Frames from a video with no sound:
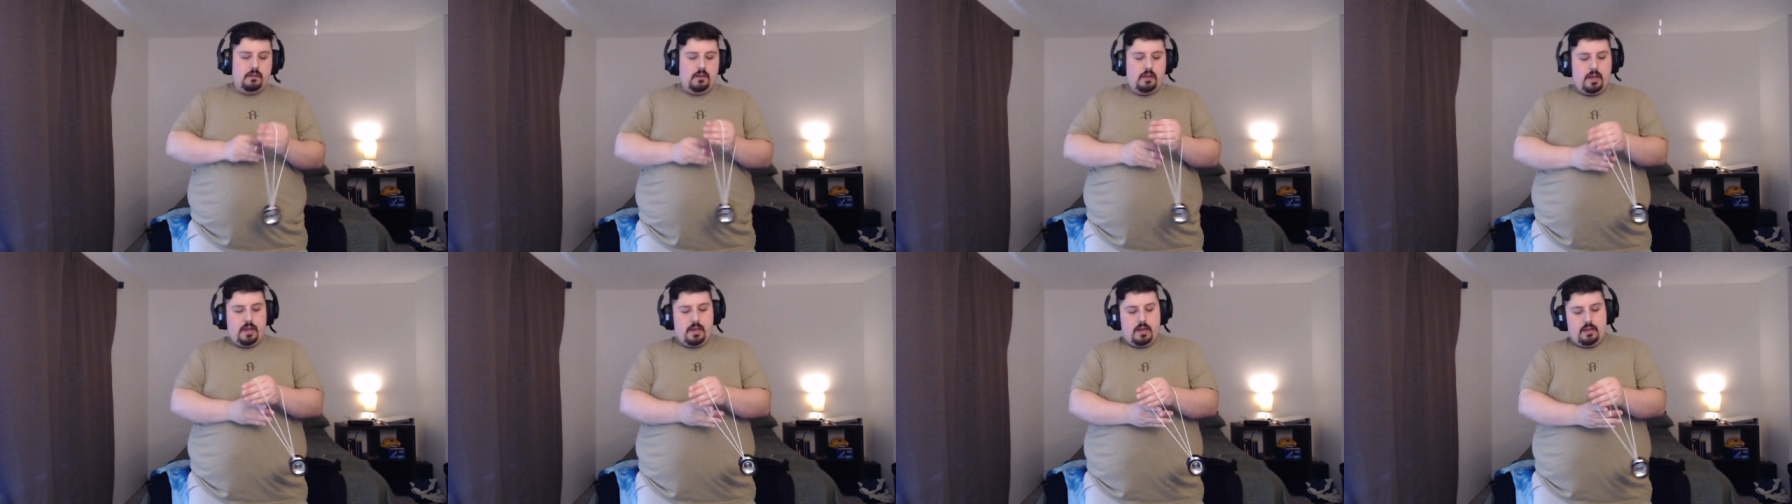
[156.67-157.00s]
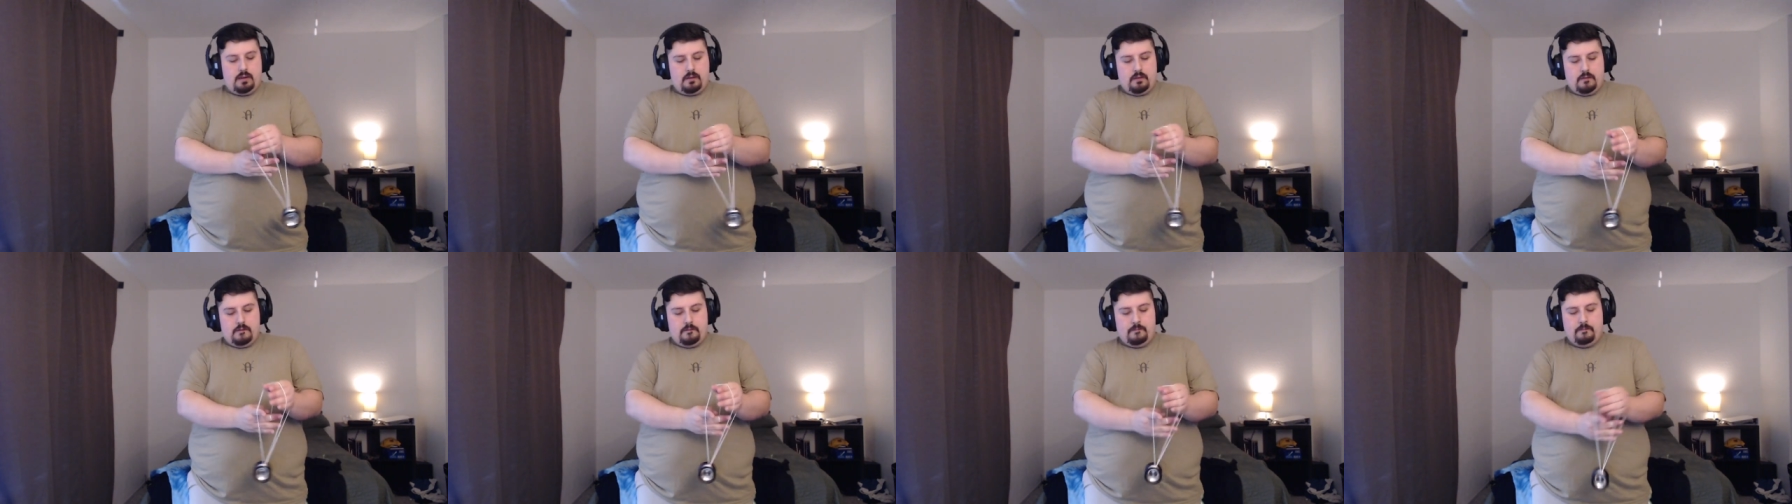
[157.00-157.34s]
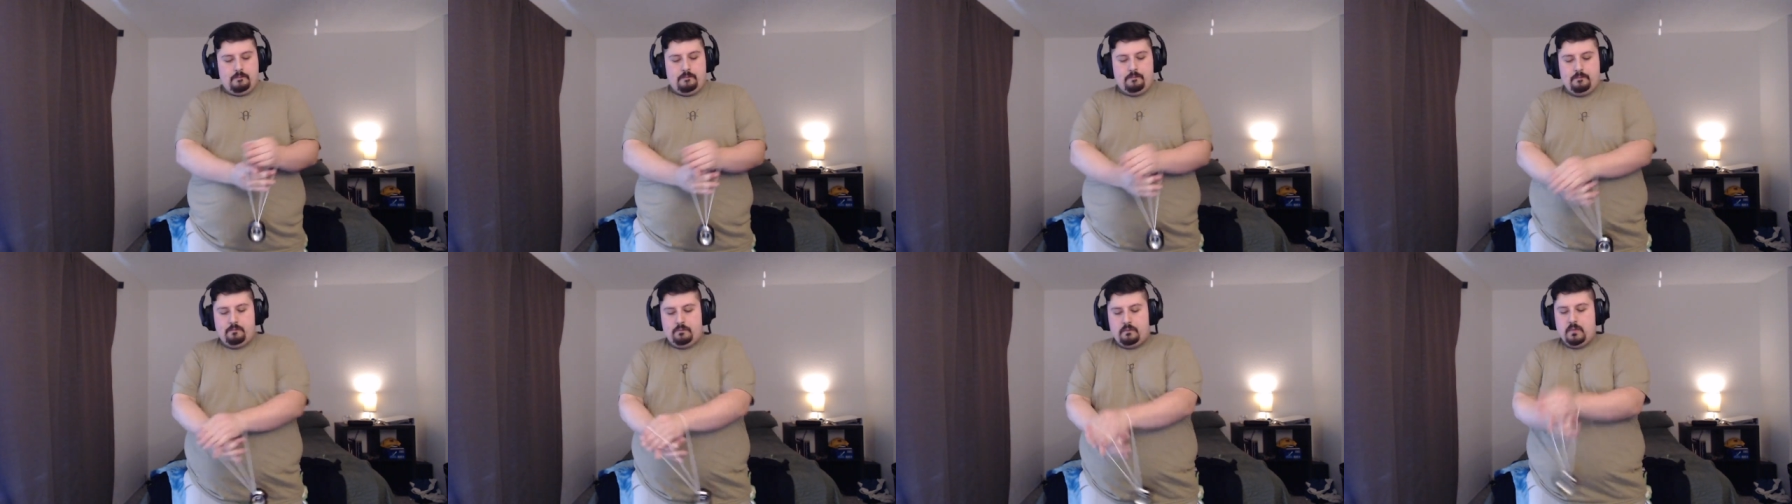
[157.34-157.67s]
that,
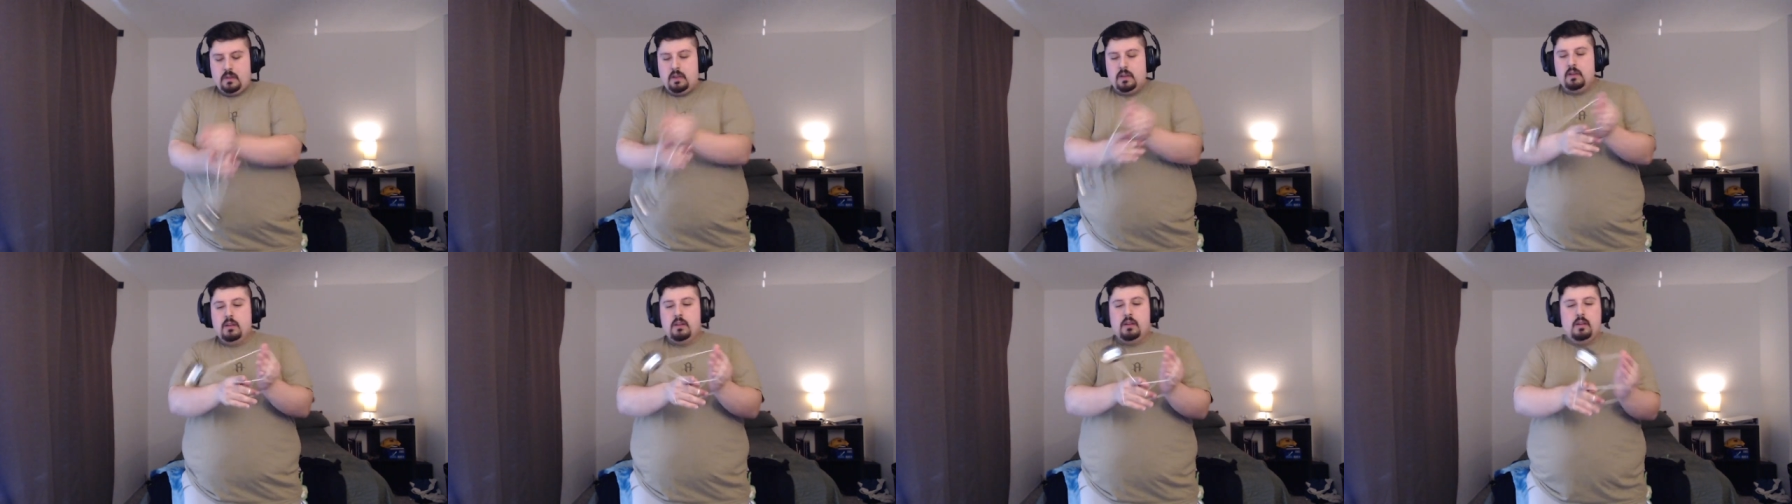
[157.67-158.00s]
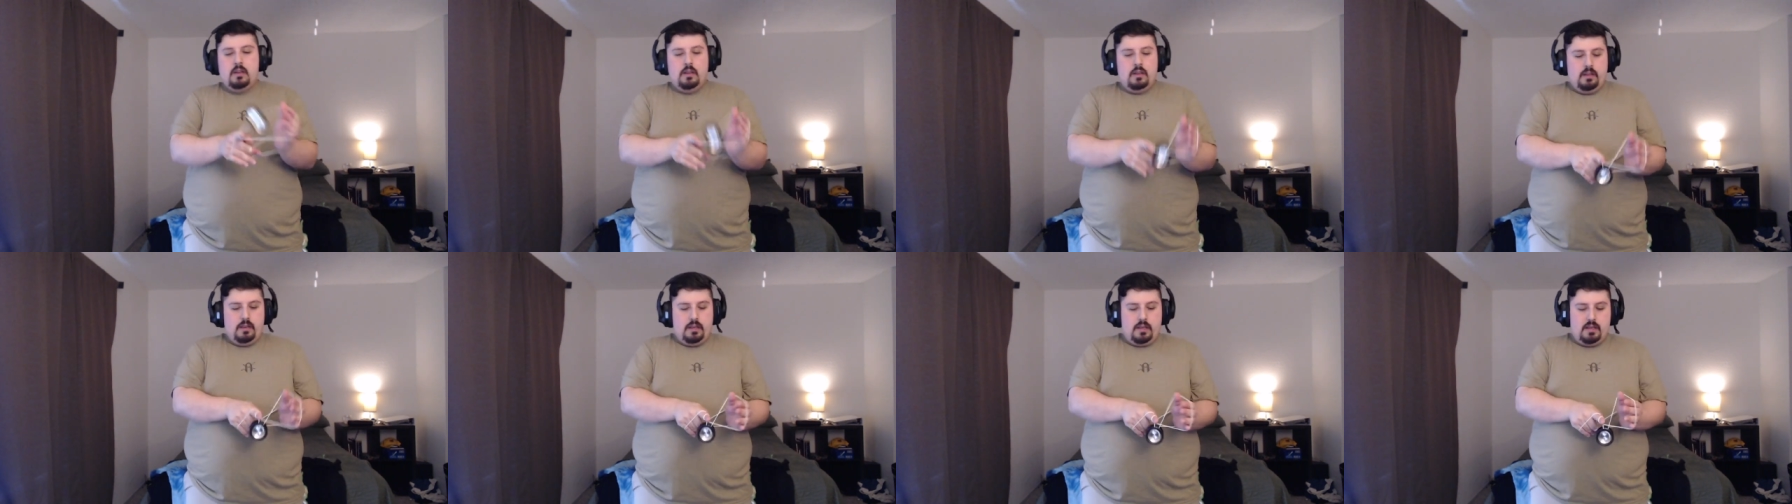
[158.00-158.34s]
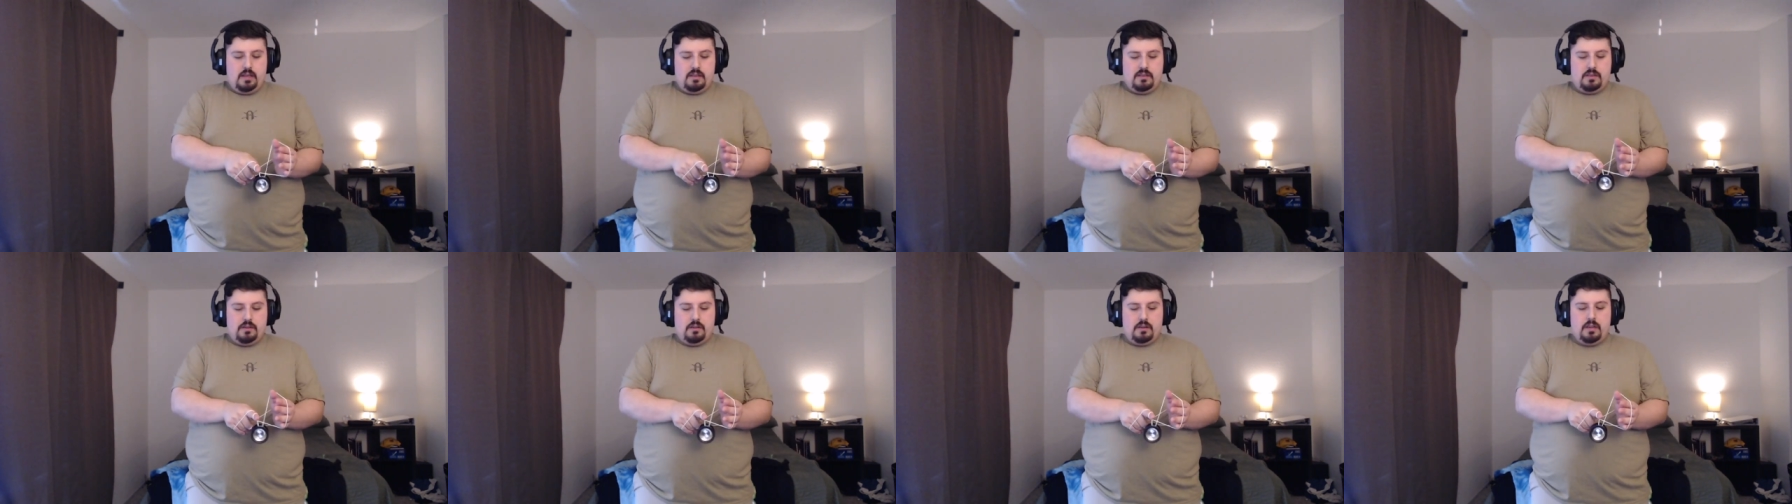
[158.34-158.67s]

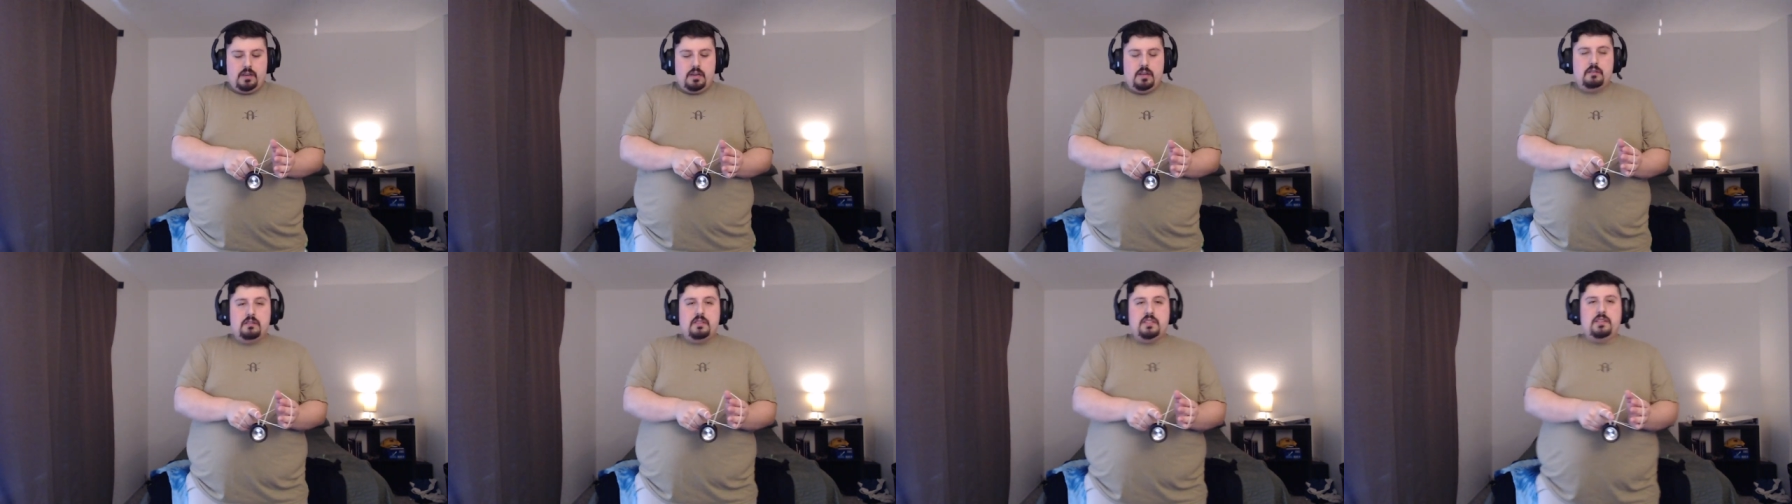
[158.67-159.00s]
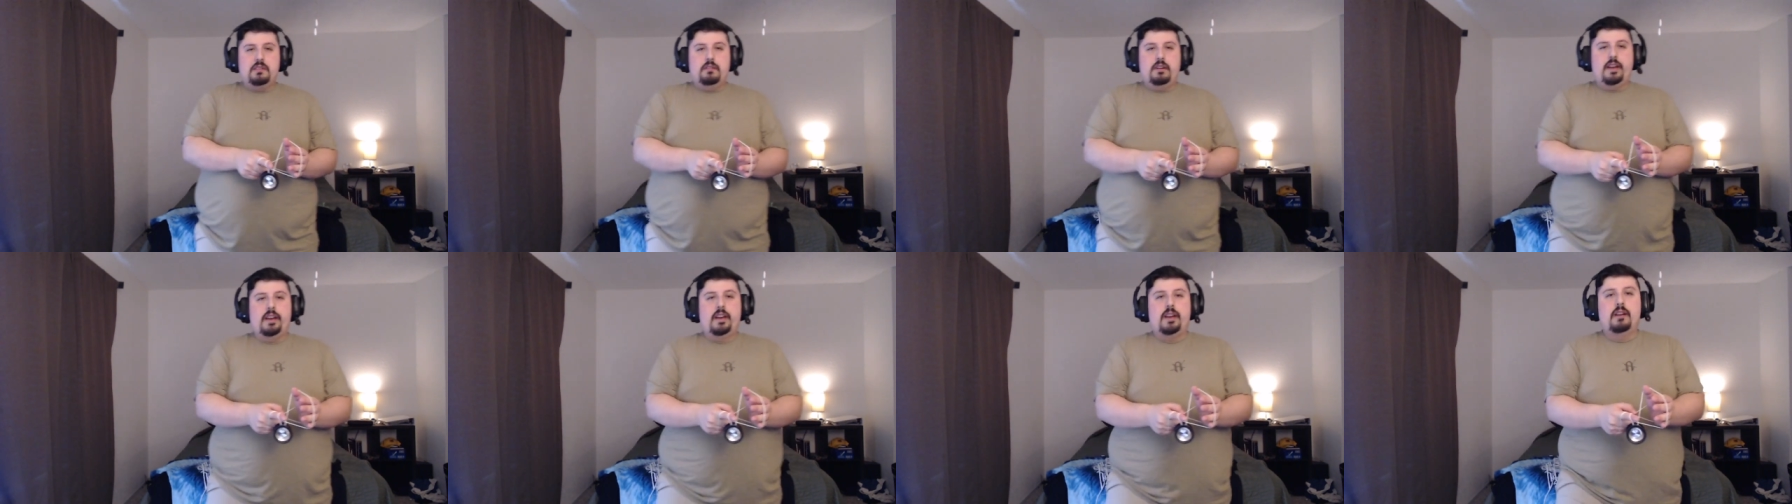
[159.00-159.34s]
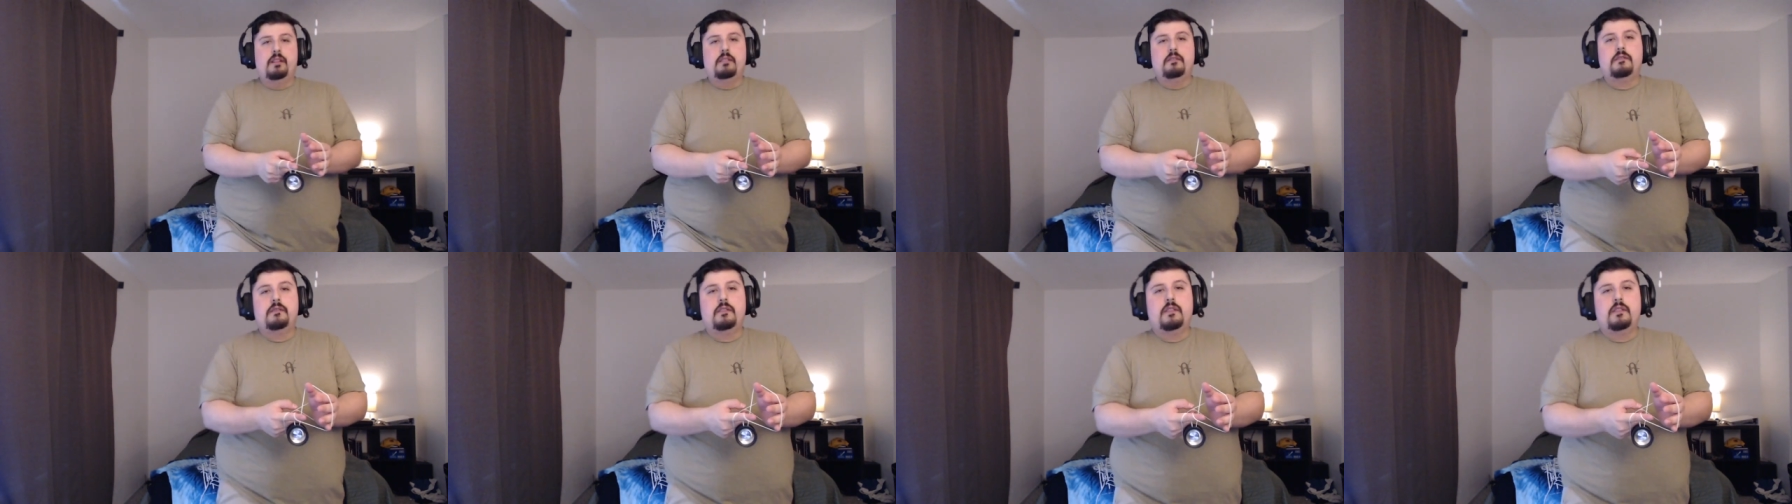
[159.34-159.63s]
is you're going to notice you have